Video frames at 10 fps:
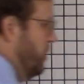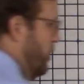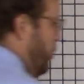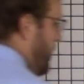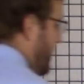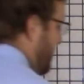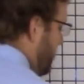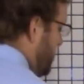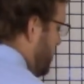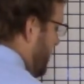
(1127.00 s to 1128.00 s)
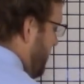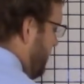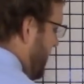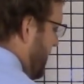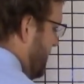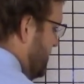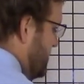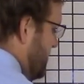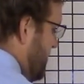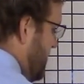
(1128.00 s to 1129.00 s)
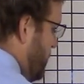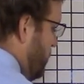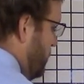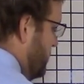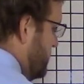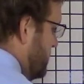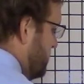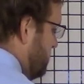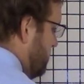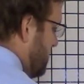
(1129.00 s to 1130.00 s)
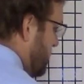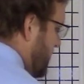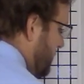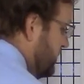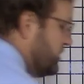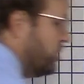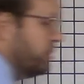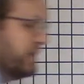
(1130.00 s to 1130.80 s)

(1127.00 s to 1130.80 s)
whenever you have x equals, I'm going to call it